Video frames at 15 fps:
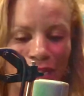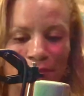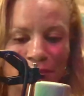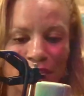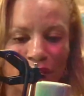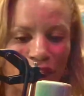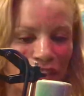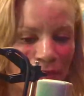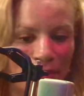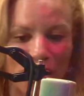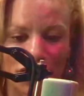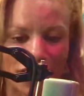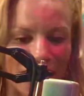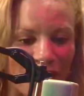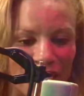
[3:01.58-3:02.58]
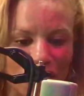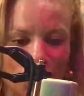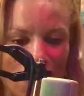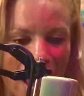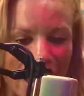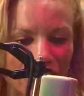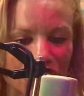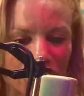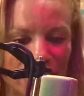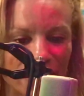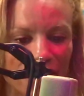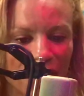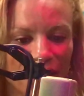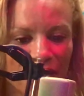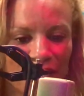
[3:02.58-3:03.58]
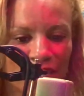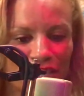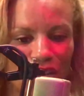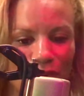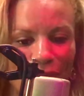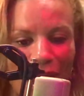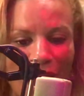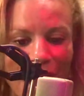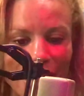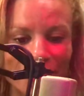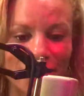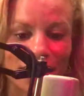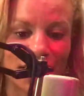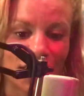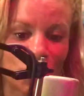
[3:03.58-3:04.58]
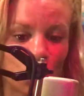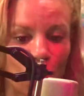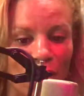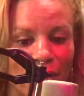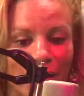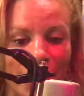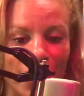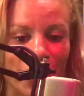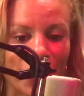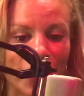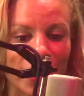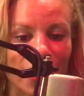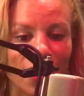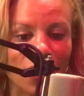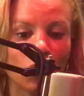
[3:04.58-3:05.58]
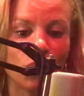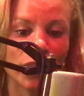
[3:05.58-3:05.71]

comes to female satisfaction. So guys, this is one area